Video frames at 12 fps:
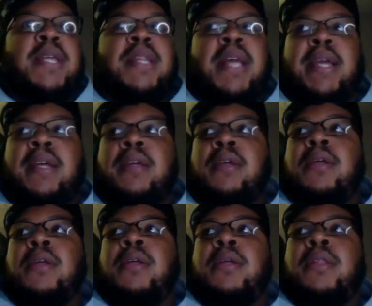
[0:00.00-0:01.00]
like
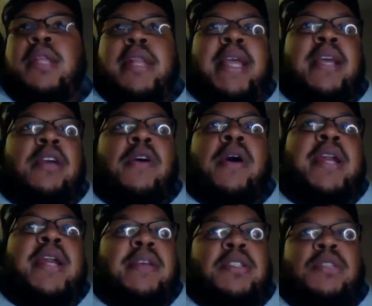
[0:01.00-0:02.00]
that they can go out and
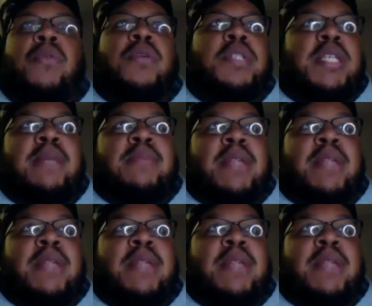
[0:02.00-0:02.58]
outscore teams.